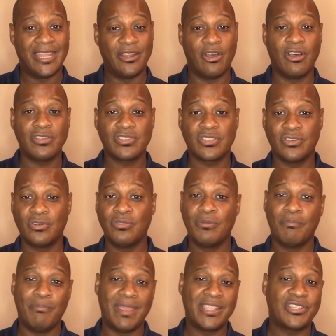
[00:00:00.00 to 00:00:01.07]
and
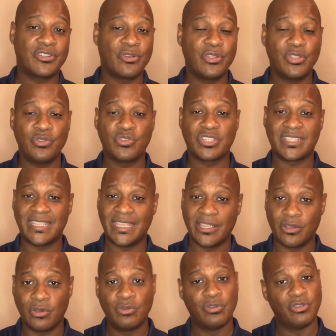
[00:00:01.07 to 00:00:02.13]
also make sure you
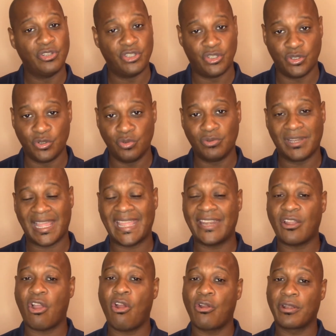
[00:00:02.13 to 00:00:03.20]
still do
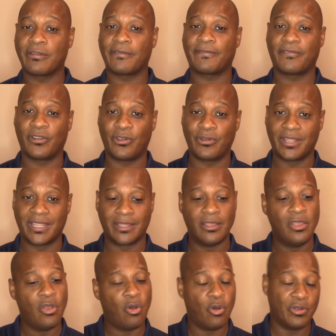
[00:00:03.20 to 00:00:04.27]
light-hearted flirting
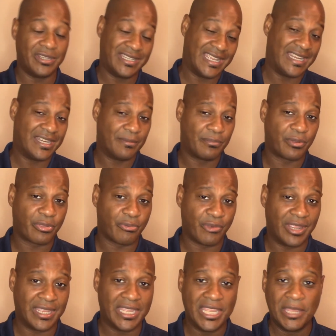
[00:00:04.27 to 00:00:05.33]
on day number
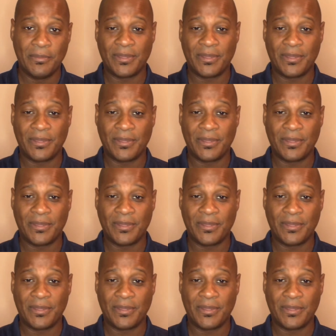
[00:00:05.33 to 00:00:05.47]
3,